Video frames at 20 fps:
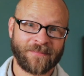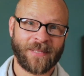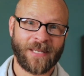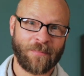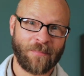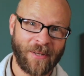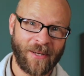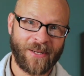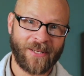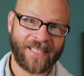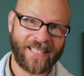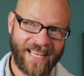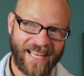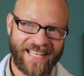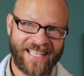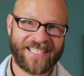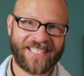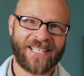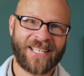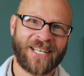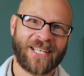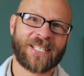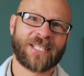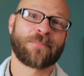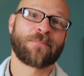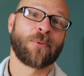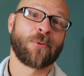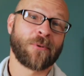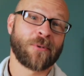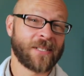a podcast that
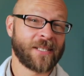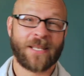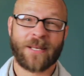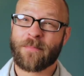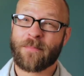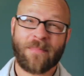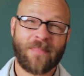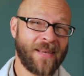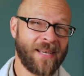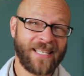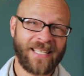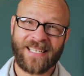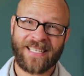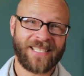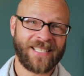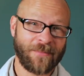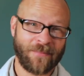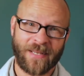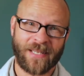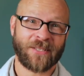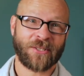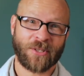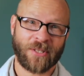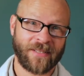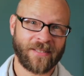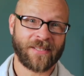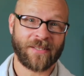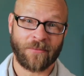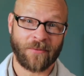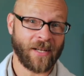explores the many
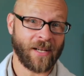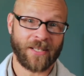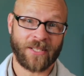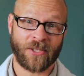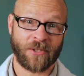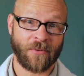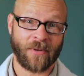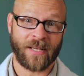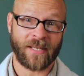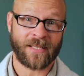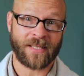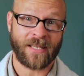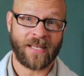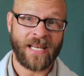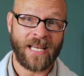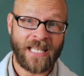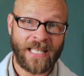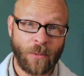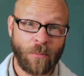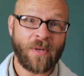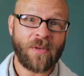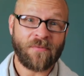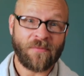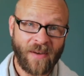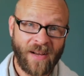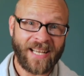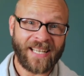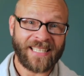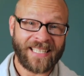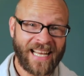dimensions of God's grace that we
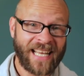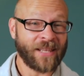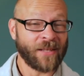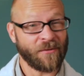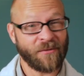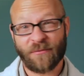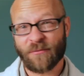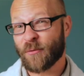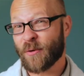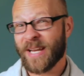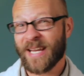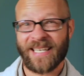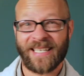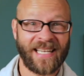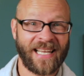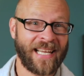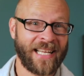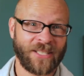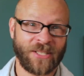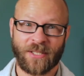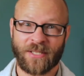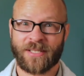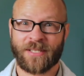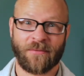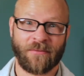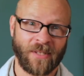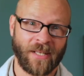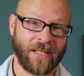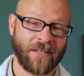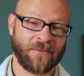find at the frayed edges
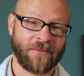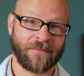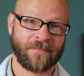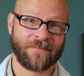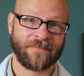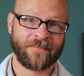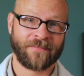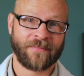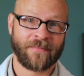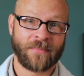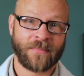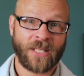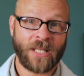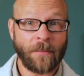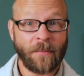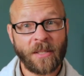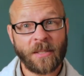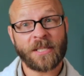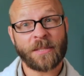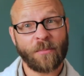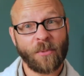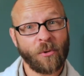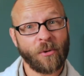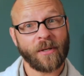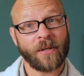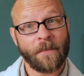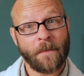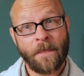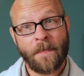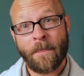of life. Come
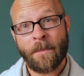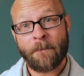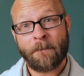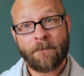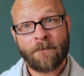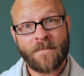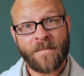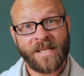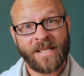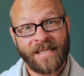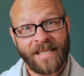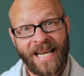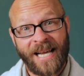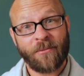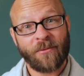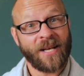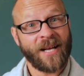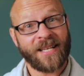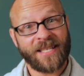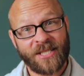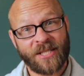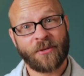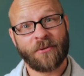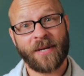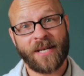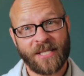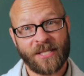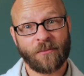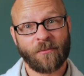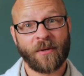explore how God's
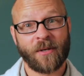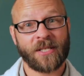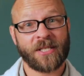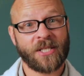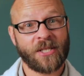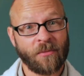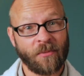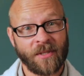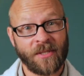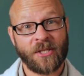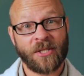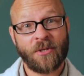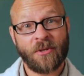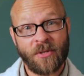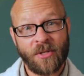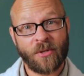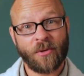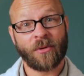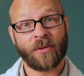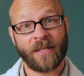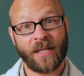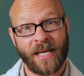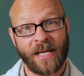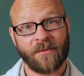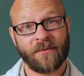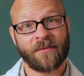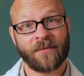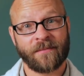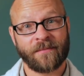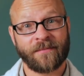grace works to renew your
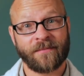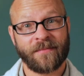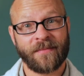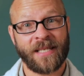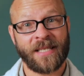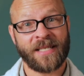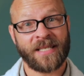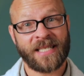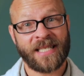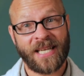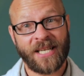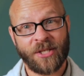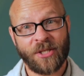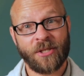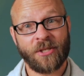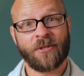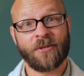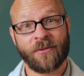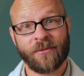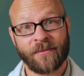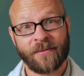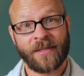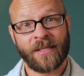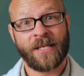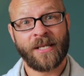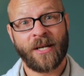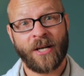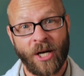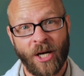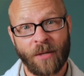life and send you
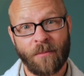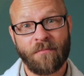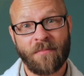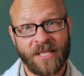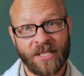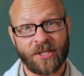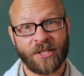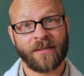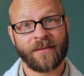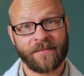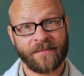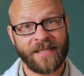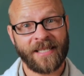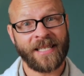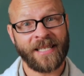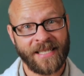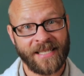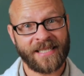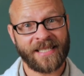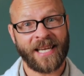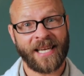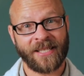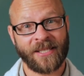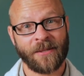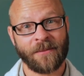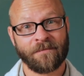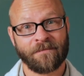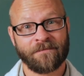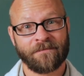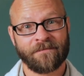on mission in His kingdom.